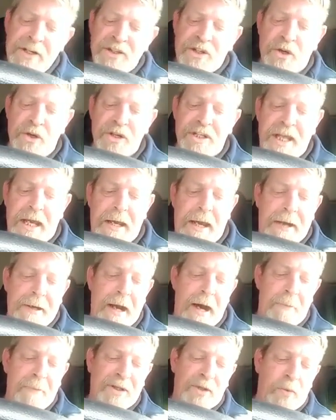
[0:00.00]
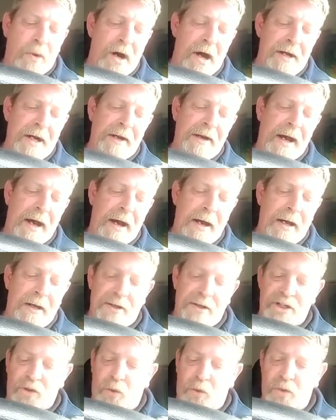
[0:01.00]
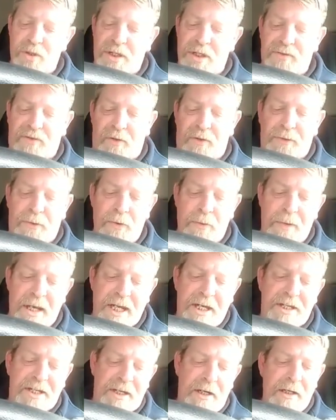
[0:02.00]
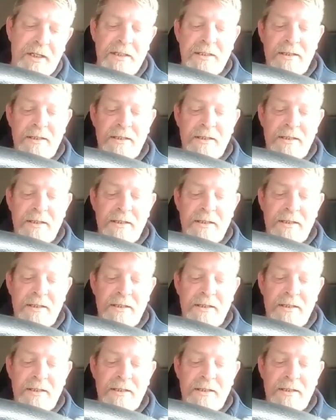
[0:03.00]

Tuesday, an abattoir in Angus closes for 2 weeks